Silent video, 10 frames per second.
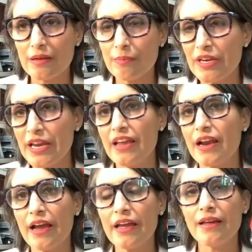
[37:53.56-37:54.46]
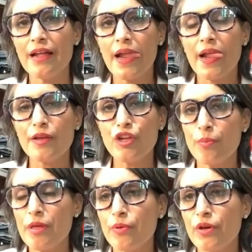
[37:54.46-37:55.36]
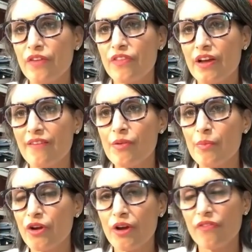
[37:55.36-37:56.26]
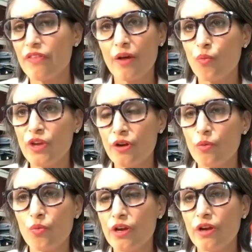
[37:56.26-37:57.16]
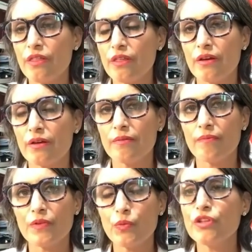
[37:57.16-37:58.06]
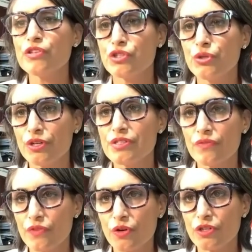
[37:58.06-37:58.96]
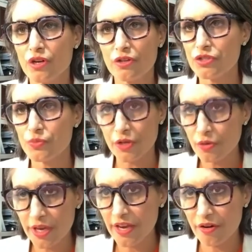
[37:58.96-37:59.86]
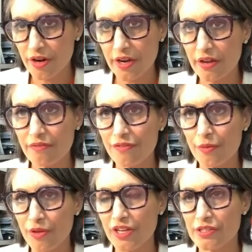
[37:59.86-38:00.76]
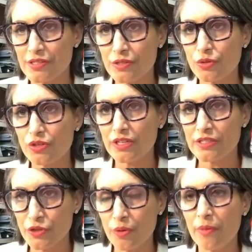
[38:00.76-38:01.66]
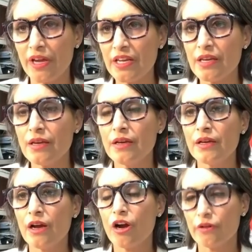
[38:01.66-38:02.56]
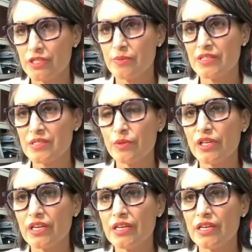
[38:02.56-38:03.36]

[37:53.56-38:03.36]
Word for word: but Nate, I, you know, people give the government credit for that. We are, we are the, we're the stewards of your dollars. We don't get credit for building a school. That's your money. Our responsibility